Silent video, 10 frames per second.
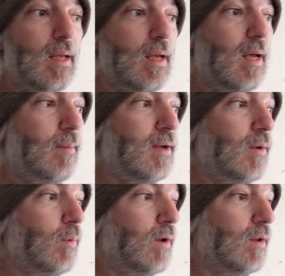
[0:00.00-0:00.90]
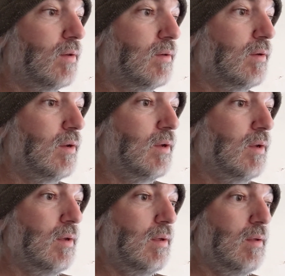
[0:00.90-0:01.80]
I don't want to
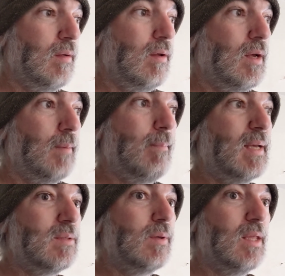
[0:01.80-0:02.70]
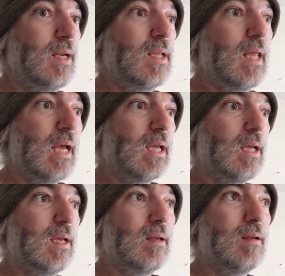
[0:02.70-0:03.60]
mess with any
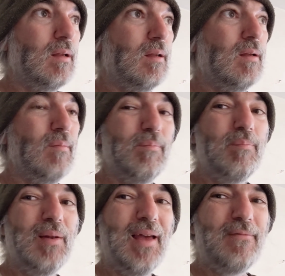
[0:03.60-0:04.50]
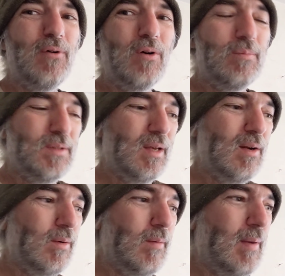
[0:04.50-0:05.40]
platforms. I
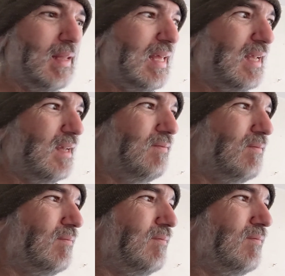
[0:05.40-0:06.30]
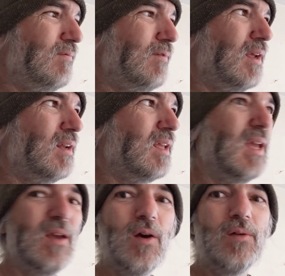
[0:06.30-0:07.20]
don't want to be like a freaking
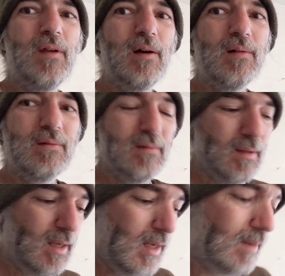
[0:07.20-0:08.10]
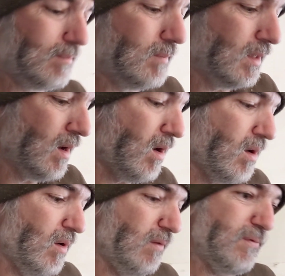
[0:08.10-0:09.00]
gig hotel
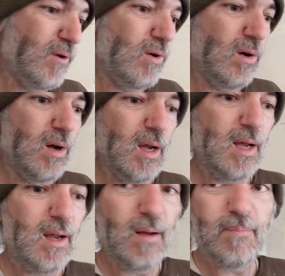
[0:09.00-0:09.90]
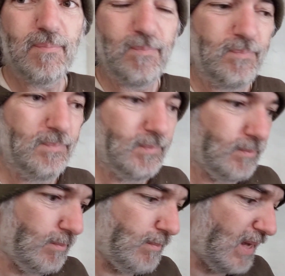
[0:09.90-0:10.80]
for a
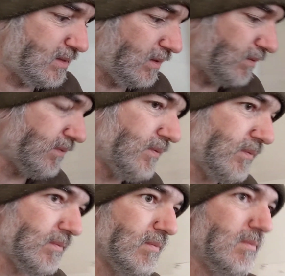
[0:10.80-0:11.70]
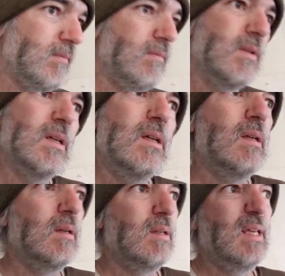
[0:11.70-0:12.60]
massive
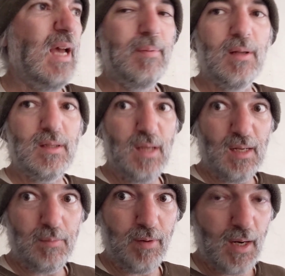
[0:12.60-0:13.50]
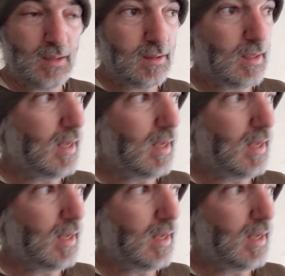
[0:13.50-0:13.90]
capitalist enterprise.